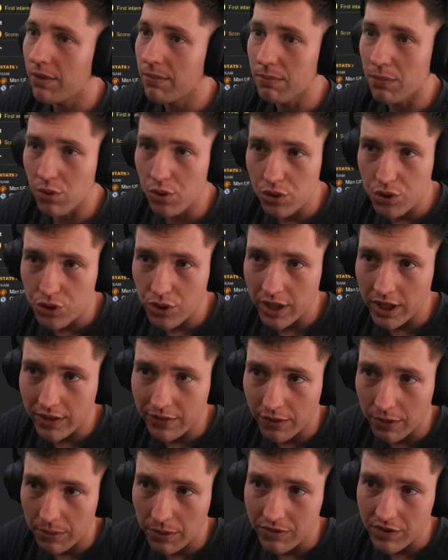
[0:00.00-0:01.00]

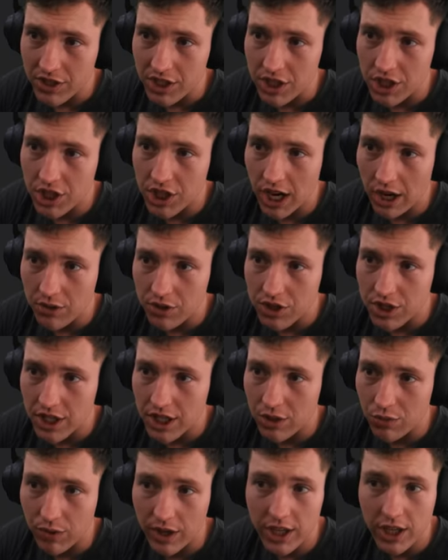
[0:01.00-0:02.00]
Mudryk from obviously
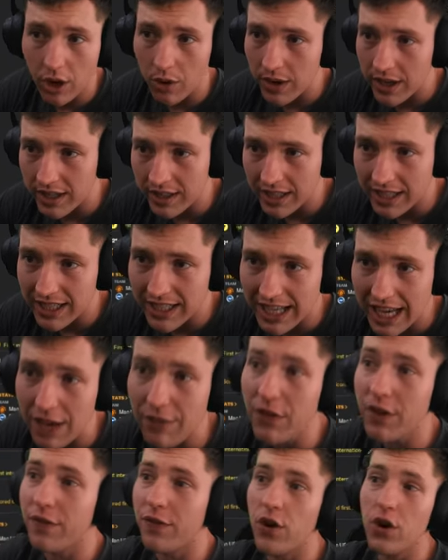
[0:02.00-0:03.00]
Chelsea. Rico Henley and
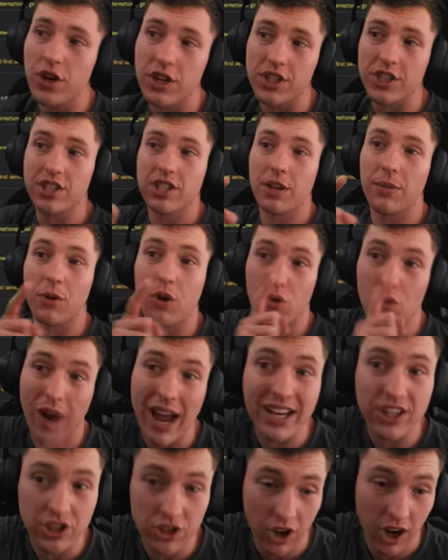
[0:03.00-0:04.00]
Evan Ferguson's a
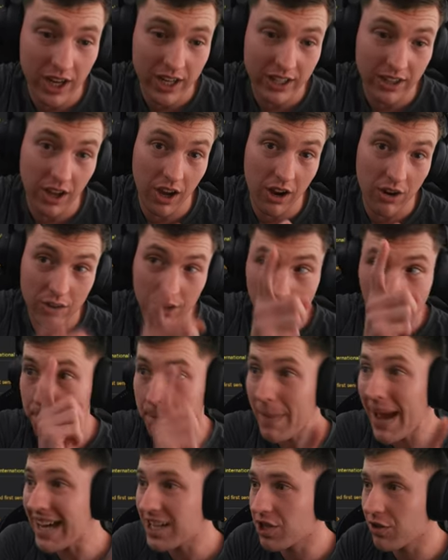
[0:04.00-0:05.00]
great signing though.
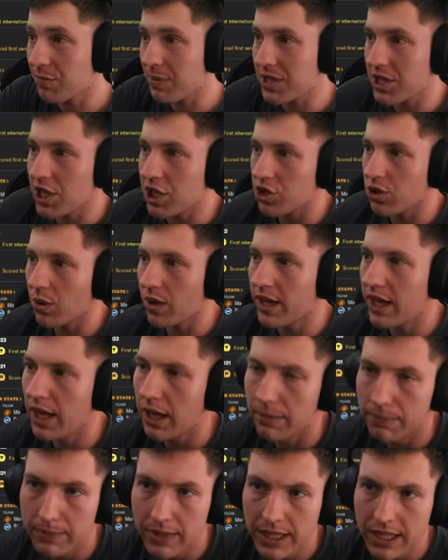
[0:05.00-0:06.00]
Massive potential on
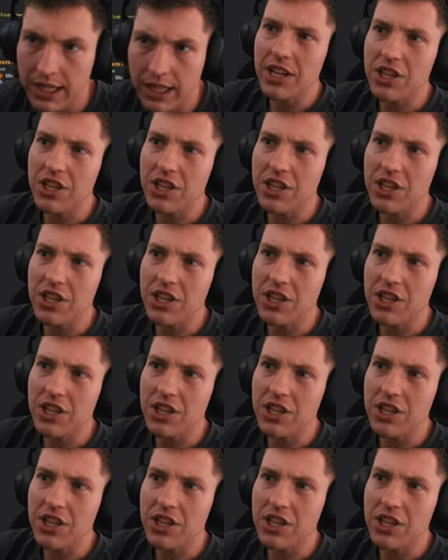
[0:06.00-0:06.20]
him.